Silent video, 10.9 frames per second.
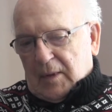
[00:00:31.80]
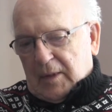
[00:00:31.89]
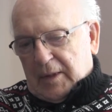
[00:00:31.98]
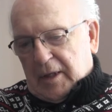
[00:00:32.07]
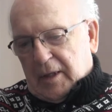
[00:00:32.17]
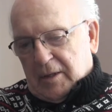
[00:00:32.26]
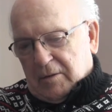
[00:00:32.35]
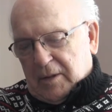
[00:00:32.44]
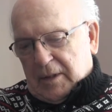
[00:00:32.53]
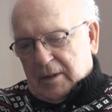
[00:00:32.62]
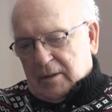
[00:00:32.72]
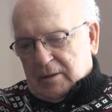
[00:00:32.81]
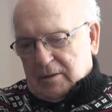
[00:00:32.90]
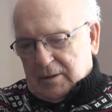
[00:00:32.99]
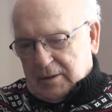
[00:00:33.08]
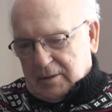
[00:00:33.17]
Okay, I
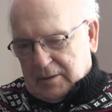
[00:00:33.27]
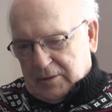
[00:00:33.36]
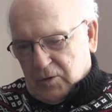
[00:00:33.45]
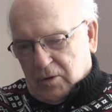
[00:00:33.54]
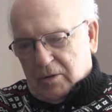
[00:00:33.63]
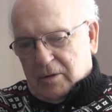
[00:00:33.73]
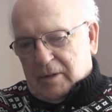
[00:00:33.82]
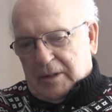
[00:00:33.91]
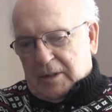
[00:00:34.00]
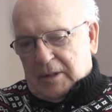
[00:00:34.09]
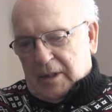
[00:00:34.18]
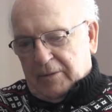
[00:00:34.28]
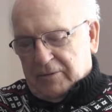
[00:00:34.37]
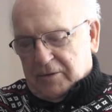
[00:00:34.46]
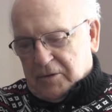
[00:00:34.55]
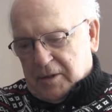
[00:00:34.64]
attended north on the
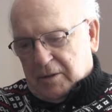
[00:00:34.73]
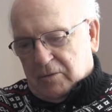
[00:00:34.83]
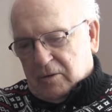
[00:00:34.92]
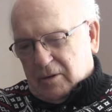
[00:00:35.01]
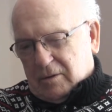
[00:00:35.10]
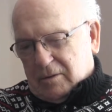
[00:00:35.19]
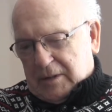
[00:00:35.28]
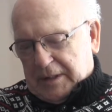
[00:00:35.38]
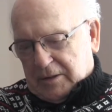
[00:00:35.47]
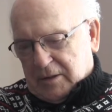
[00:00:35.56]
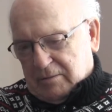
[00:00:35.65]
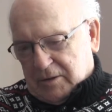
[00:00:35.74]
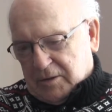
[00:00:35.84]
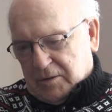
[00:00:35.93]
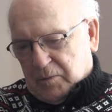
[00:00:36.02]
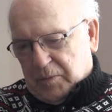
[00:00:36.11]
Leversee Rd. That
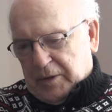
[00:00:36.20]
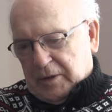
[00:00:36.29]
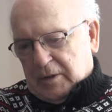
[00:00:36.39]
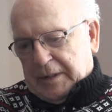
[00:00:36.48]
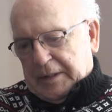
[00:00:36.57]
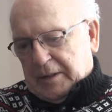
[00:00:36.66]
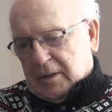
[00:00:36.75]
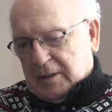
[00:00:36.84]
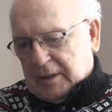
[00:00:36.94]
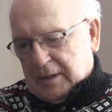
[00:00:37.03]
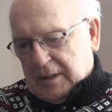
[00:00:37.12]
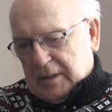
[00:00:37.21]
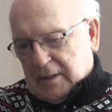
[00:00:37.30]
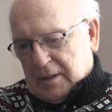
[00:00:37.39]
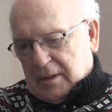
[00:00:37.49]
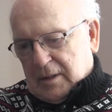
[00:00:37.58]
was a building on
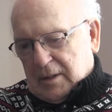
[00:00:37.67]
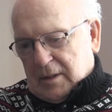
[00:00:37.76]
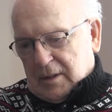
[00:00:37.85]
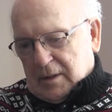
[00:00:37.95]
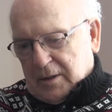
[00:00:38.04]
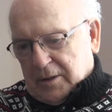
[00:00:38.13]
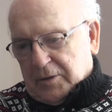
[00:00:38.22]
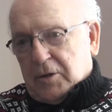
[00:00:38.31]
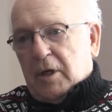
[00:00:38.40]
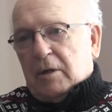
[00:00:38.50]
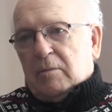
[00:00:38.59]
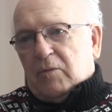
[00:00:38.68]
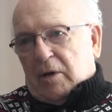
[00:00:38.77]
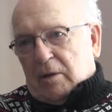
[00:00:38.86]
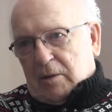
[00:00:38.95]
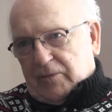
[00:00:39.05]
the
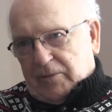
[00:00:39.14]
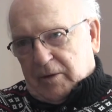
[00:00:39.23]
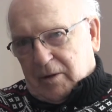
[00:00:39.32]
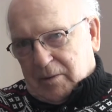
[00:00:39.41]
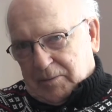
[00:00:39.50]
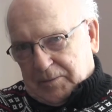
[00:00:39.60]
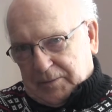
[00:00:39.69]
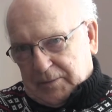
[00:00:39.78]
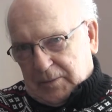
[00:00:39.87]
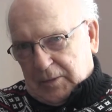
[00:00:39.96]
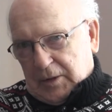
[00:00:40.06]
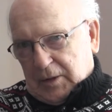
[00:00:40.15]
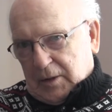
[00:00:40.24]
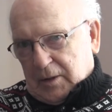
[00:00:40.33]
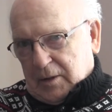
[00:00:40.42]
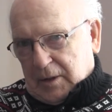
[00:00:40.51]
Dunbar Farm.
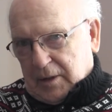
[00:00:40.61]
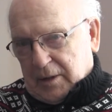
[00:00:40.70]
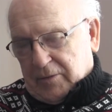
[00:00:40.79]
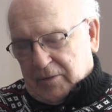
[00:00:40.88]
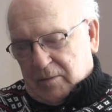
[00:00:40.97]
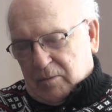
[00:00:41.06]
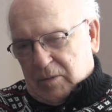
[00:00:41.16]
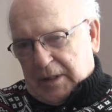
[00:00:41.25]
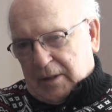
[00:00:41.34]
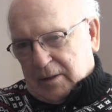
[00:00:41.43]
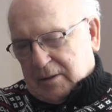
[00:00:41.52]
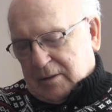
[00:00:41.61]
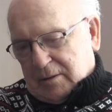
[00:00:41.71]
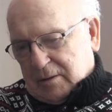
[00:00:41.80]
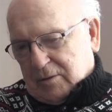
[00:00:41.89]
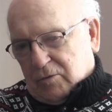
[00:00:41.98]
I lived about
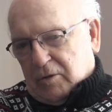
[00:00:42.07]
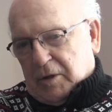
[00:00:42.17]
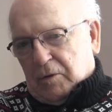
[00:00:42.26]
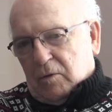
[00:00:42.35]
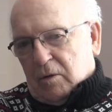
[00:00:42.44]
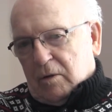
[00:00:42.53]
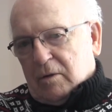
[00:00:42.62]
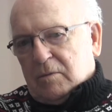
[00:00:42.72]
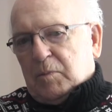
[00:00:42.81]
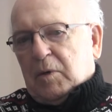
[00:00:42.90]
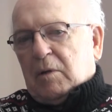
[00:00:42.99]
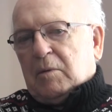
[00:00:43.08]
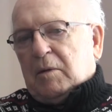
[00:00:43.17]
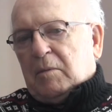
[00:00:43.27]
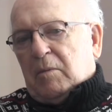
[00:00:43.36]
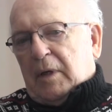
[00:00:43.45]
3/4,
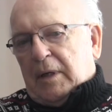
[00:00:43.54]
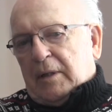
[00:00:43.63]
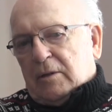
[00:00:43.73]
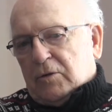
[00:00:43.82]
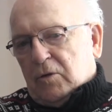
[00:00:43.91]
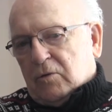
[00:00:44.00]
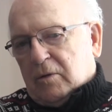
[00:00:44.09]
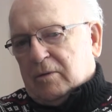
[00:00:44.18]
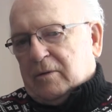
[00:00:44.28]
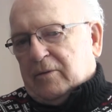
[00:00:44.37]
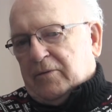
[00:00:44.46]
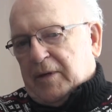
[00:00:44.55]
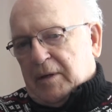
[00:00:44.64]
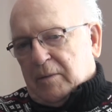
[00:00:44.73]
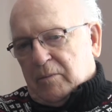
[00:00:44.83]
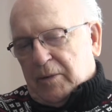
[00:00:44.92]
probably a mile north of
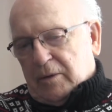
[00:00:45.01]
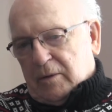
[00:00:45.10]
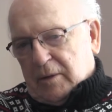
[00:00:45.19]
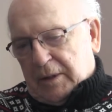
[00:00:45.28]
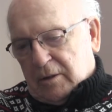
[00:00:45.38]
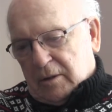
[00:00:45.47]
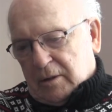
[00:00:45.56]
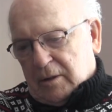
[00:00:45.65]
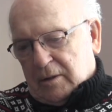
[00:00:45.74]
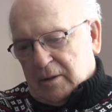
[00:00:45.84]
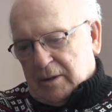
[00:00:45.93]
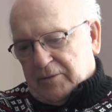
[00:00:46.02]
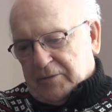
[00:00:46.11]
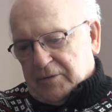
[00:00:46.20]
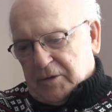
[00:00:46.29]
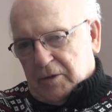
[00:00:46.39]
that building on the
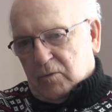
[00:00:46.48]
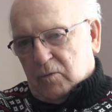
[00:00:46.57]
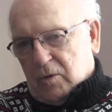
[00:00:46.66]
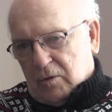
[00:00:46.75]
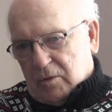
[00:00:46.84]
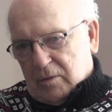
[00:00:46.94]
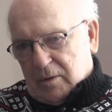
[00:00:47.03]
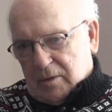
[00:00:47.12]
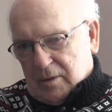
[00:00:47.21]
Leversee Rd.